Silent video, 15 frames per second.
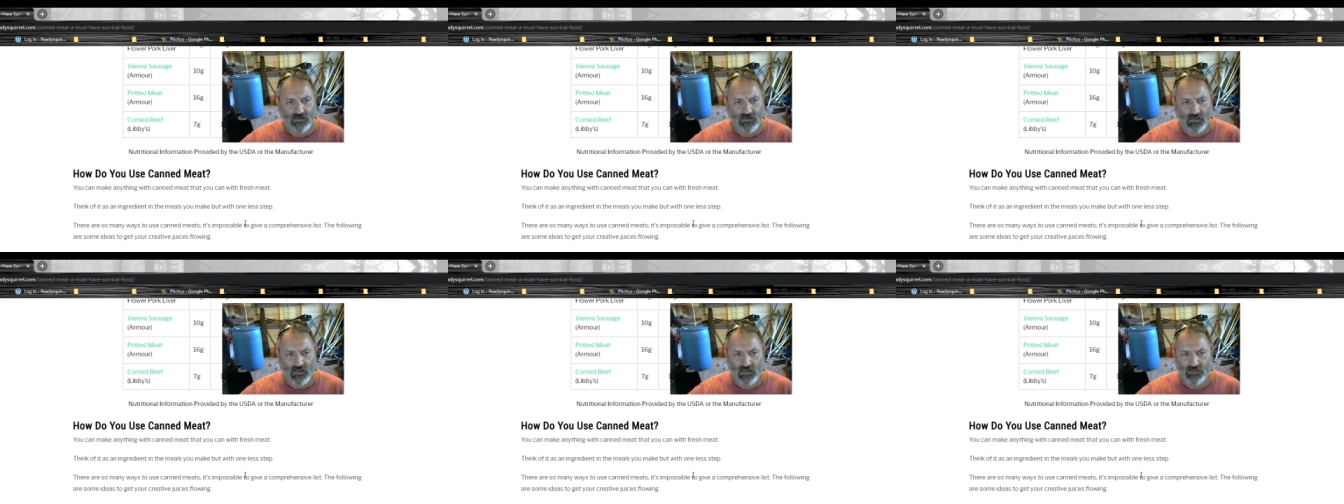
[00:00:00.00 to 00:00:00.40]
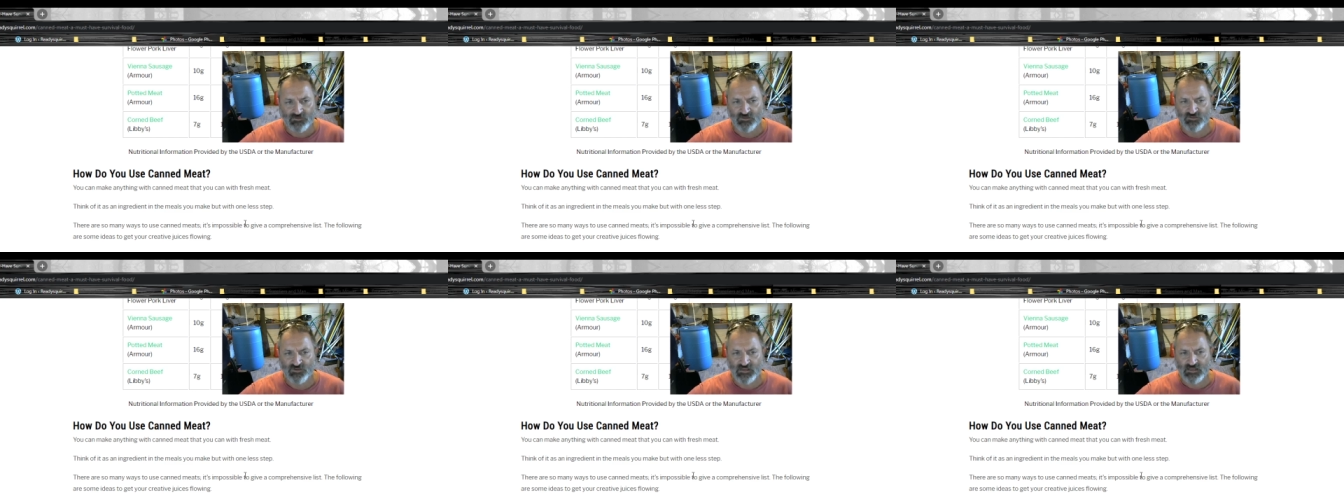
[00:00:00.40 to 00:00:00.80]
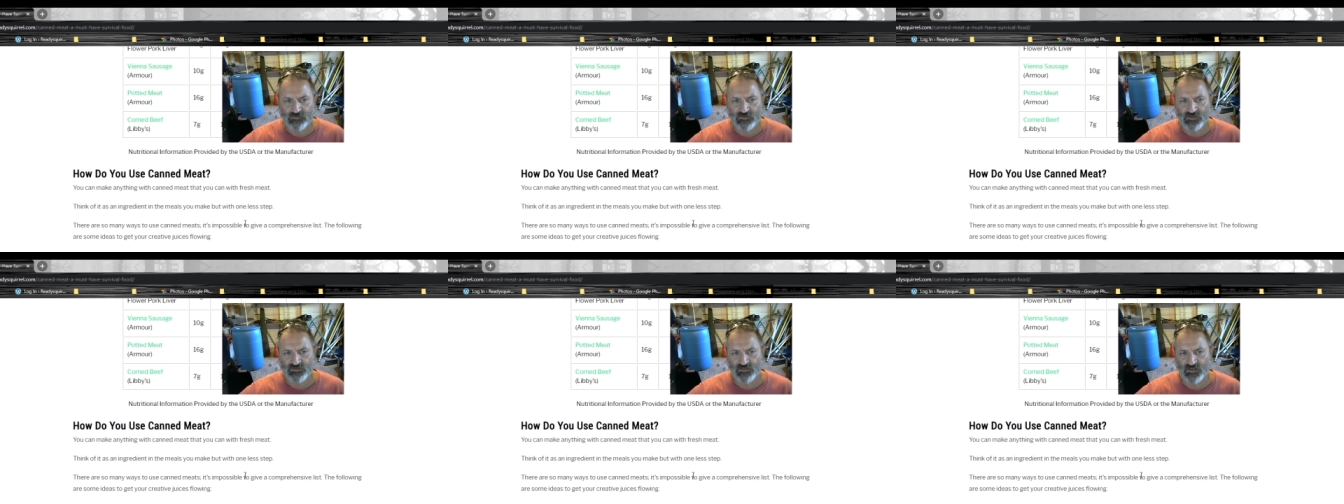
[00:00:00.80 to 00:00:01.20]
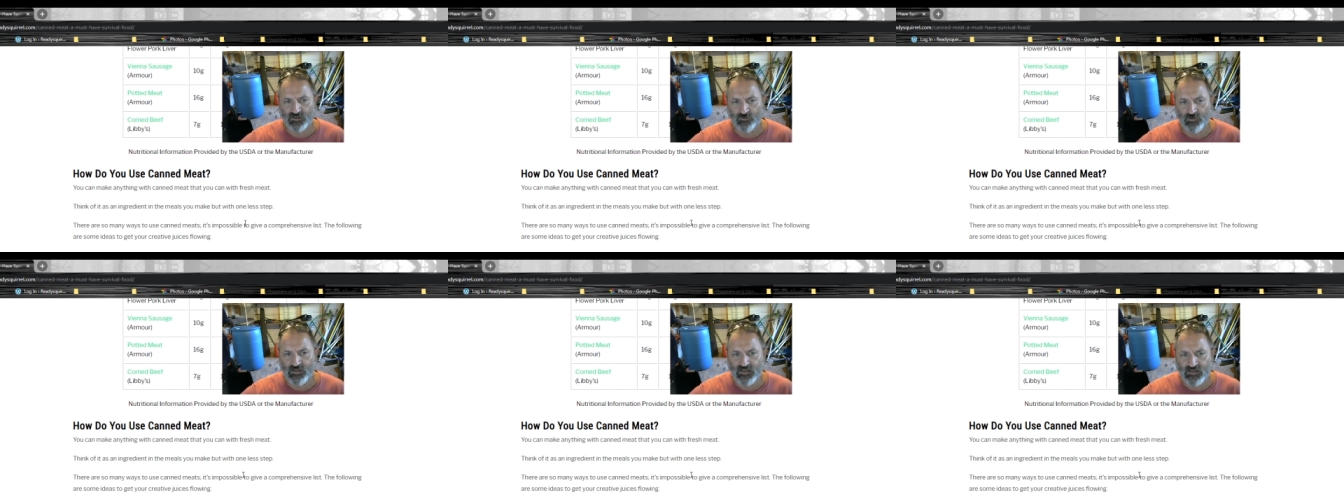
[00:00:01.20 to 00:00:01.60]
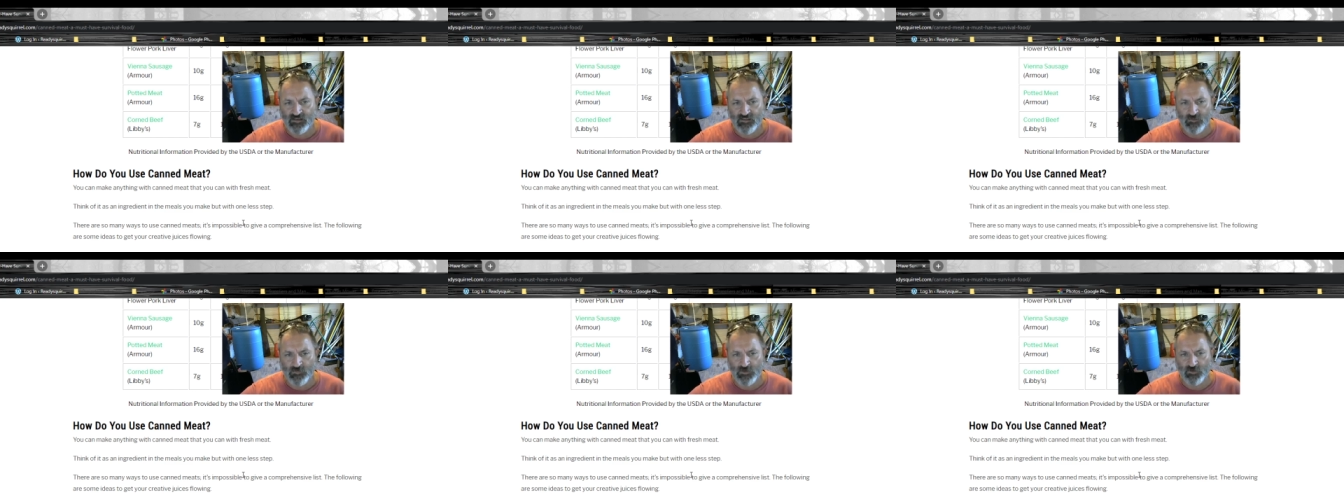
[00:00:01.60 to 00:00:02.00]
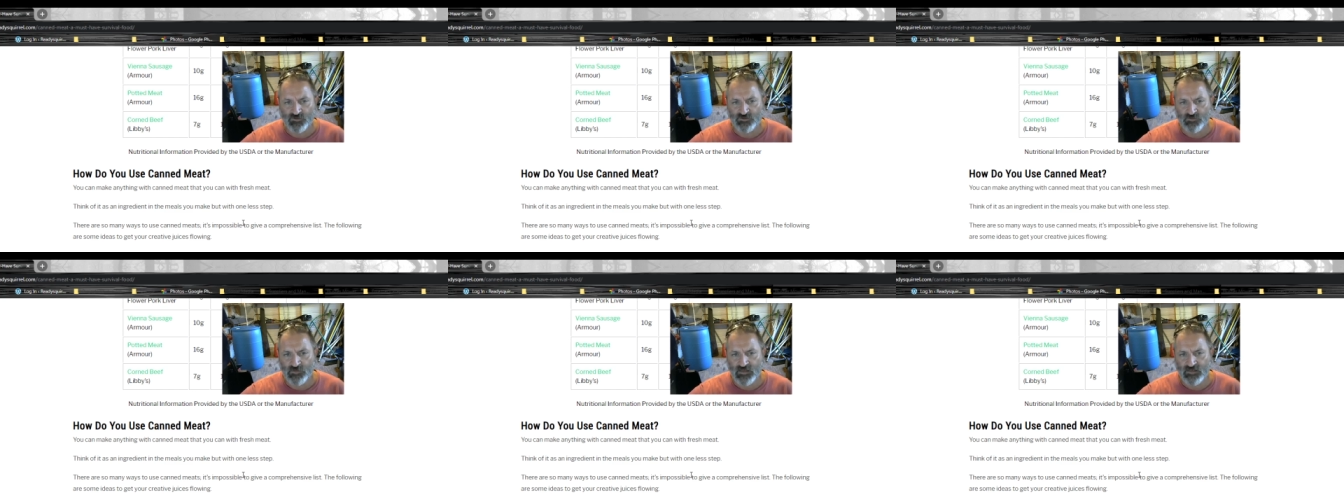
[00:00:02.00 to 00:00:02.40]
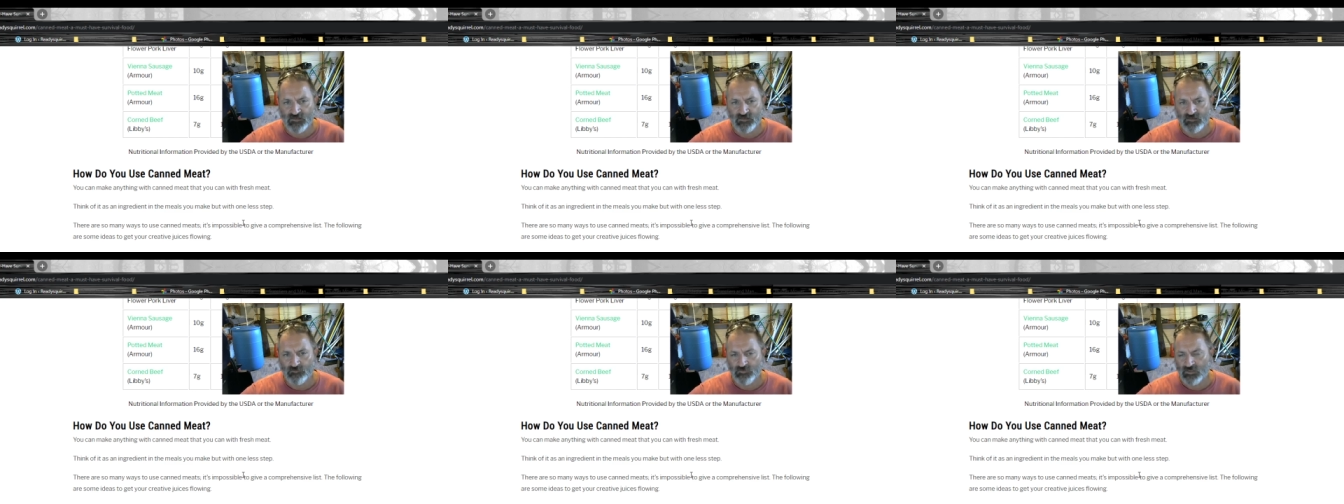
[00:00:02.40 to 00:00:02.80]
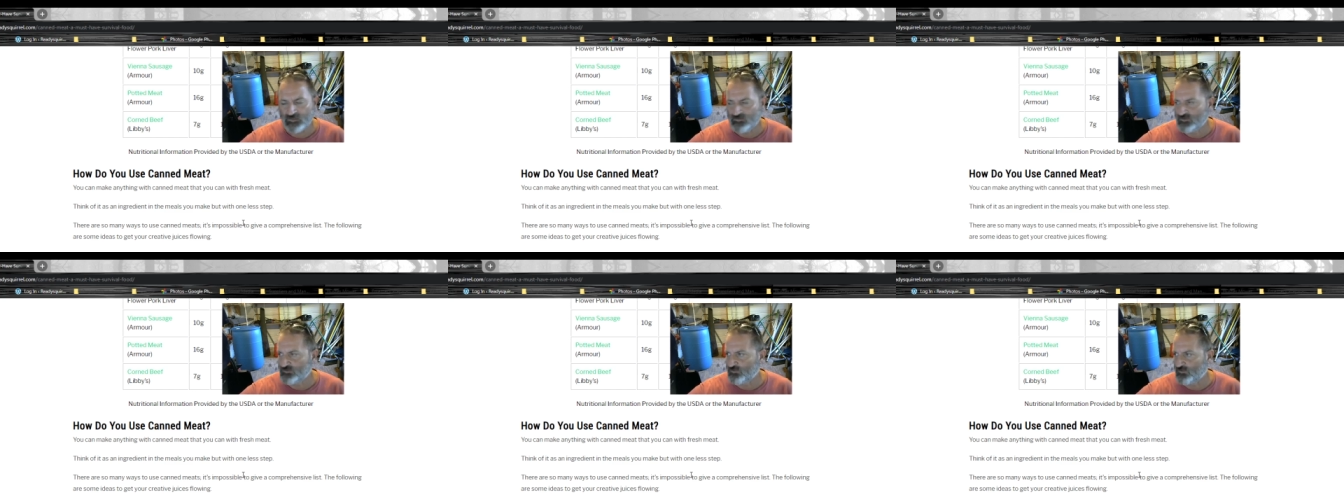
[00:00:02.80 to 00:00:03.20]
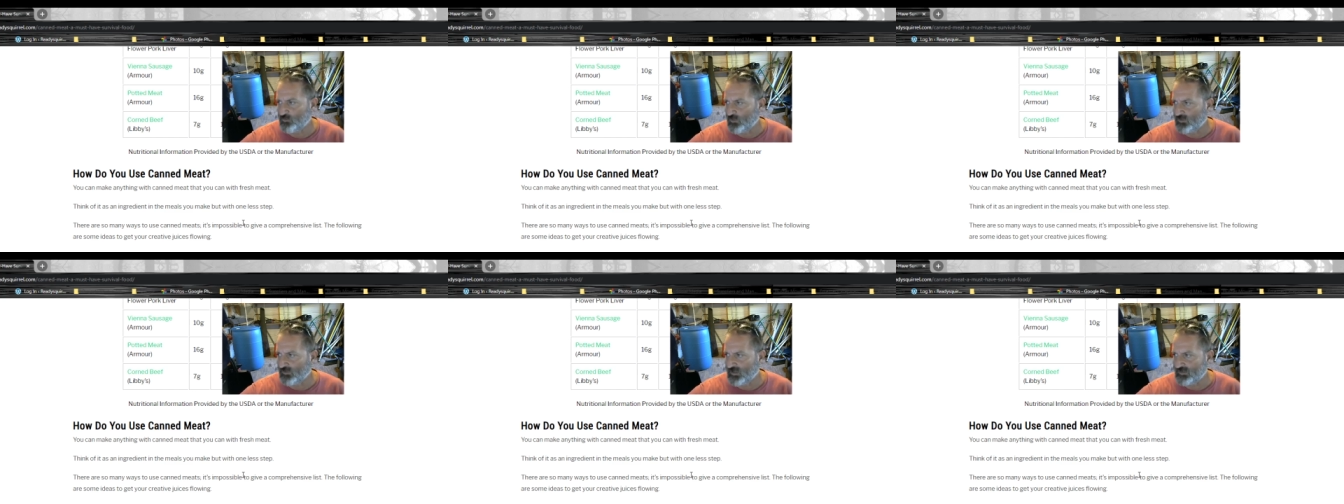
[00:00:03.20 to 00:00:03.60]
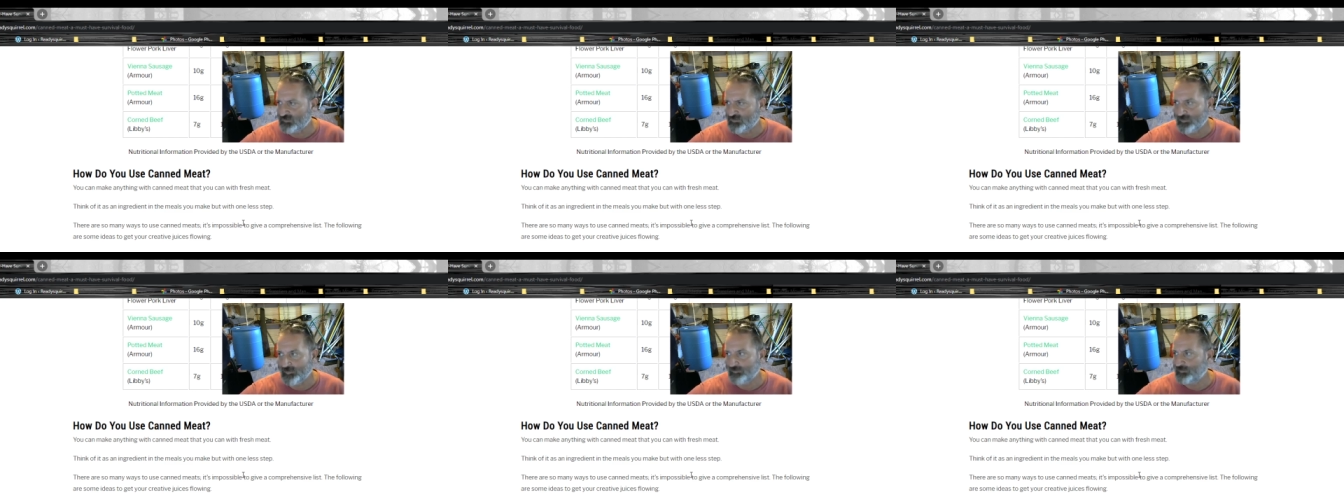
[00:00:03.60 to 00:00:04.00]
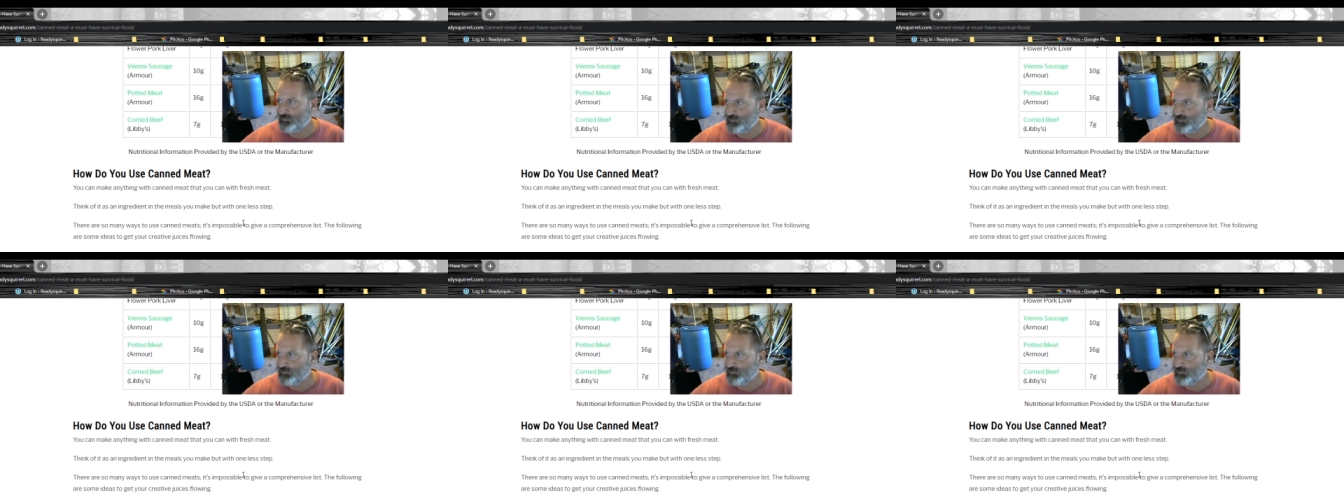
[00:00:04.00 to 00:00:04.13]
Uh, just think of it as an ingredient in the meals you make, but just with one less step.